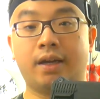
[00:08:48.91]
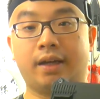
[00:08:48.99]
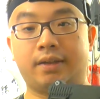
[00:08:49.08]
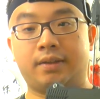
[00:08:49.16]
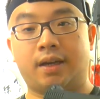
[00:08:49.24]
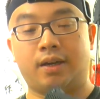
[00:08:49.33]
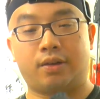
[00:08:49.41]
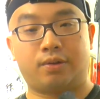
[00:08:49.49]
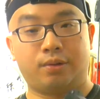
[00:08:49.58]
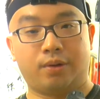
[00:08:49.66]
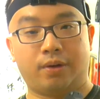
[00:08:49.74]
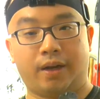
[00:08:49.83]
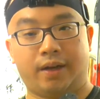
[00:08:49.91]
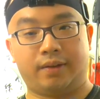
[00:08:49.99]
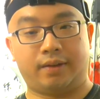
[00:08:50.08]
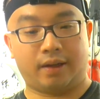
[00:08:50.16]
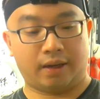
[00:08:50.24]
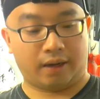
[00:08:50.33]
it's kind of cool,
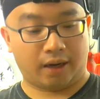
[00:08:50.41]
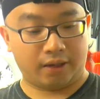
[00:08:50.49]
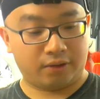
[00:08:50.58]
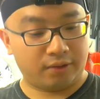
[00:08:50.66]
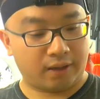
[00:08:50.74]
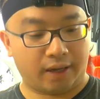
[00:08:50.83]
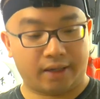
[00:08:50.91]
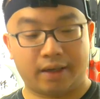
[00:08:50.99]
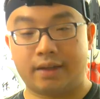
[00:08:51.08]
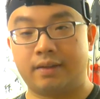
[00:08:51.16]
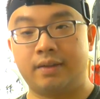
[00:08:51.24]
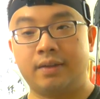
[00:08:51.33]
and I do like it